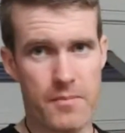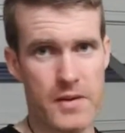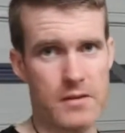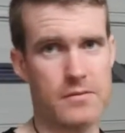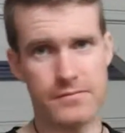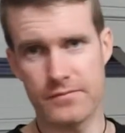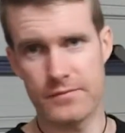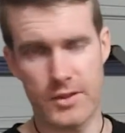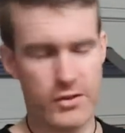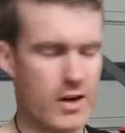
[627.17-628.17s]
peel
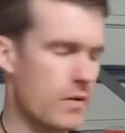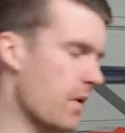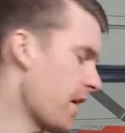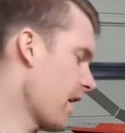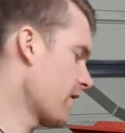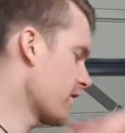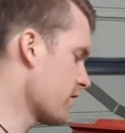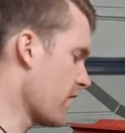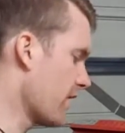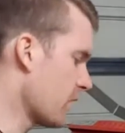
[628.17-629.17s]
straight away, others
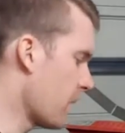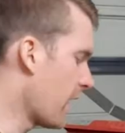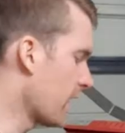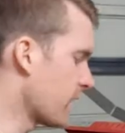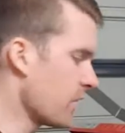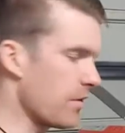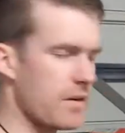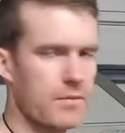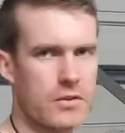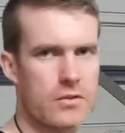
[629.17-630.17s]
you have to wait for
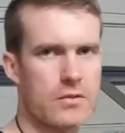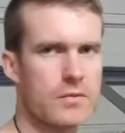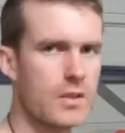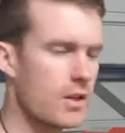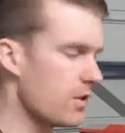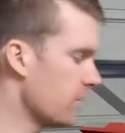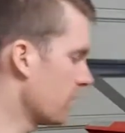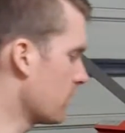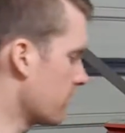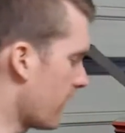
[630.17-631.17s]
them to
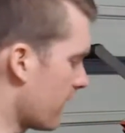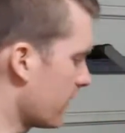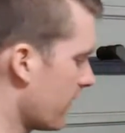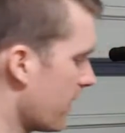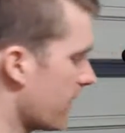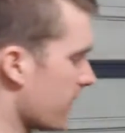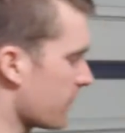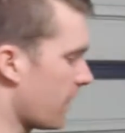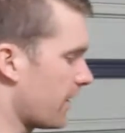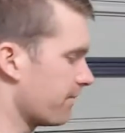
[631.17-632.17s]
cool down. This
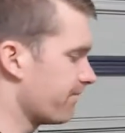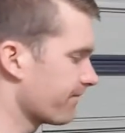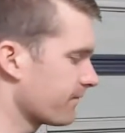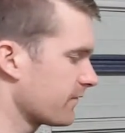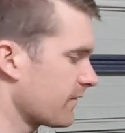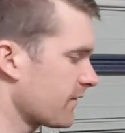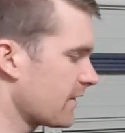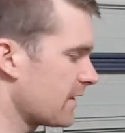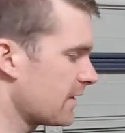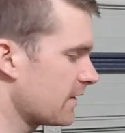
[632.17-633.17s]
one,
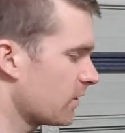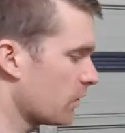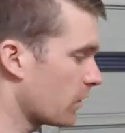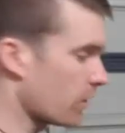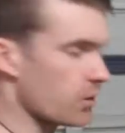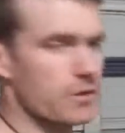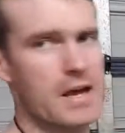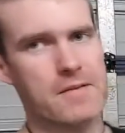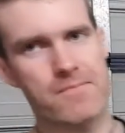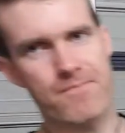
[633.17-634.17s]
we've got to cool down.